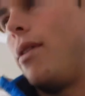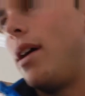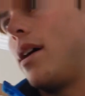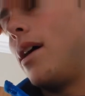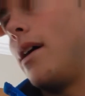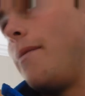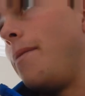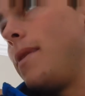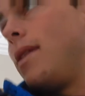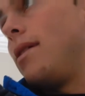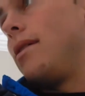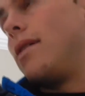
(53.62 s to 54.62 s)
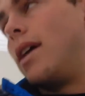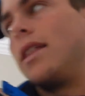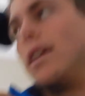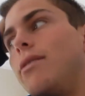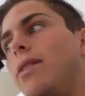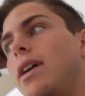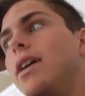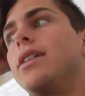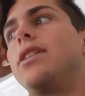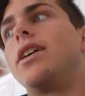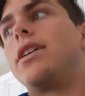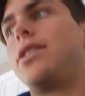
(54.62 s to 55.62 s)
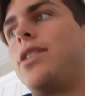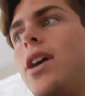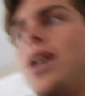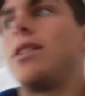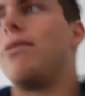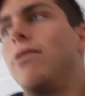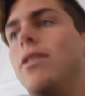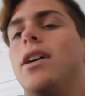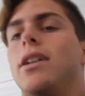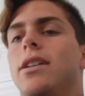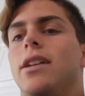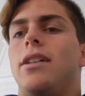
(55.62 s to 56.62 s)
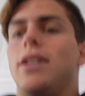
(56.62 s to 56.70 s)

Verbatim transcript: we got. I think we got six chocolate frosted.